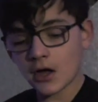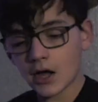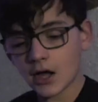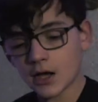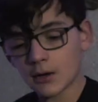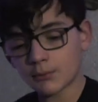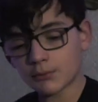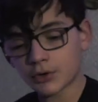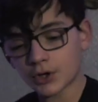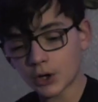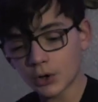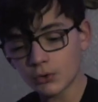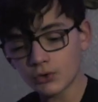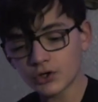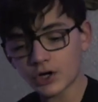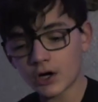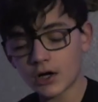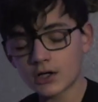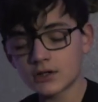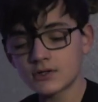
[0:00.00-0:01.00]
and
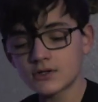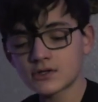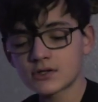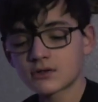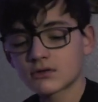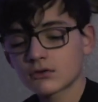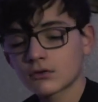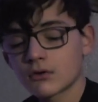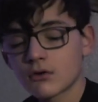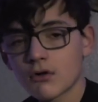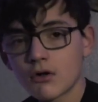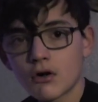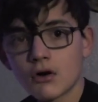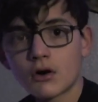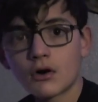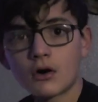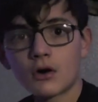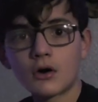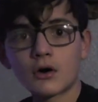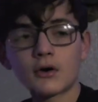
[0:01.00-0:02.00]
protons
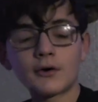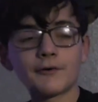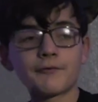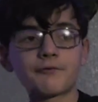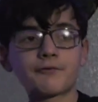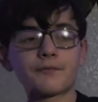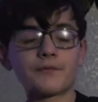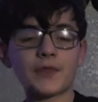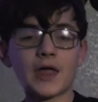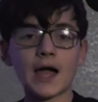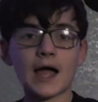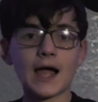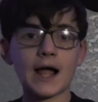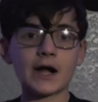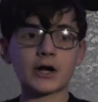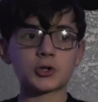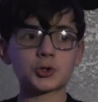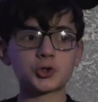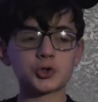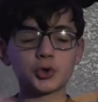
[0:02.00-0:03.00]
that
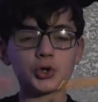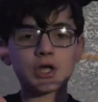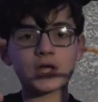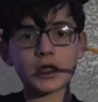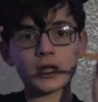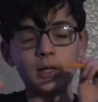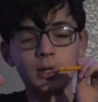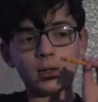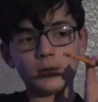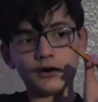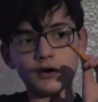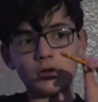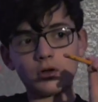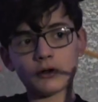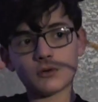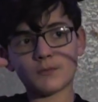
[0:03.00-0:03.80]
actually can